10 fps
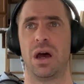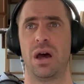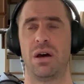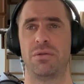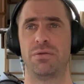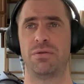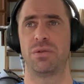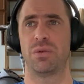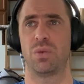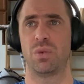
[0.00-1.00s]
of
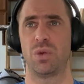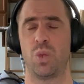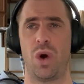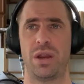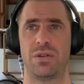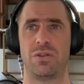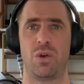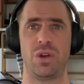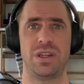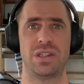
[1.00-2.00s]
what
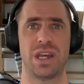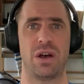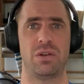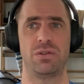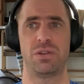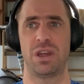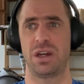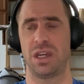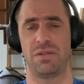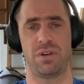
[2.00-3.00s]
Sony sells
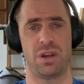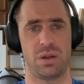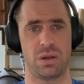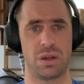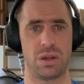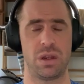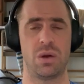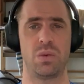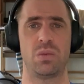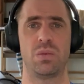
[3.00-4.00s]
in a given, you
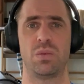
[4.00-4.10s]
know,